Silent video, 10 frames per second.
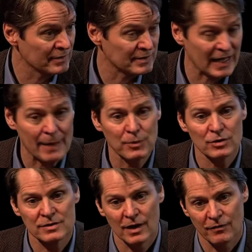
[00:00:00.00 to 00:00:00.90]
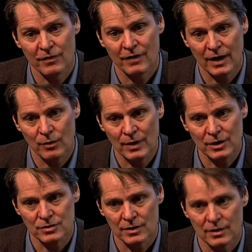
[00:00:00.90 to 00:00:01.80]
can sap your
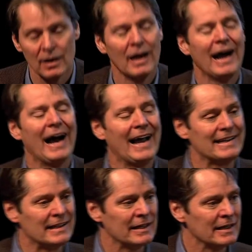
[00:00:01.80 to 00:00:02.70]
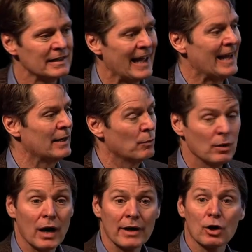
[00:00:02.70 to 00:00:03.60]
self-evaluation. I did it, and
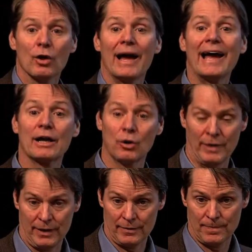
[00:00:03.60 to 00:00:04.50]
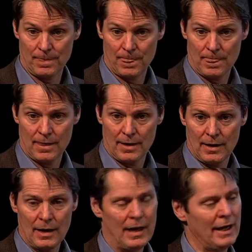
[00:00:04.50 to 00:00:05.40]
what I call echoing.
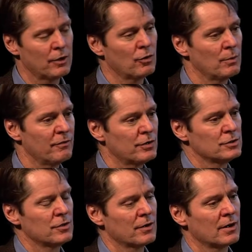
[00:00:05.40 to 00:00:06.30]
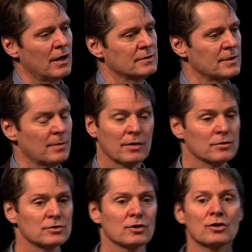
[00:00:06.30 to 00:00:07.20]
Echoing refers to the concept that
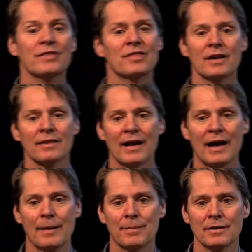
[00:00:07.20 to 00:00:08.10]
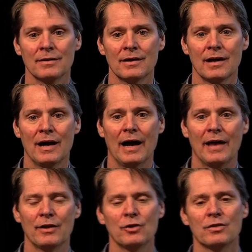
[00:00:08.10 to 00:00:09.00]
there's a good thing that happened,
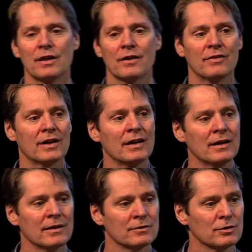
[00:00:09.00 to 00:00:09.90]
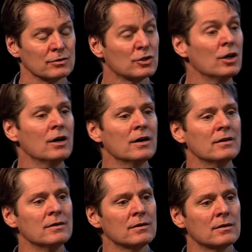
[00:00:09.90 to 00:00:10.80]
and then you think of it again. So it's
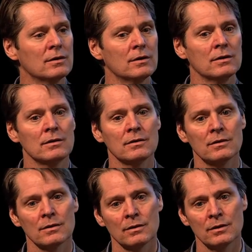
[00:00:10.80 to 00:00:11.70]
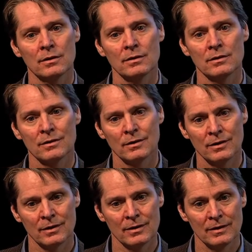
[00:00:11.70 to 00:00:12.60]
good, good, good,
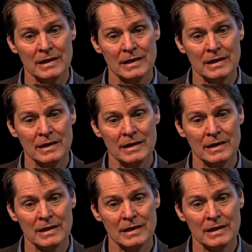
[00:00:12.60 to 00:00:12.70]
good.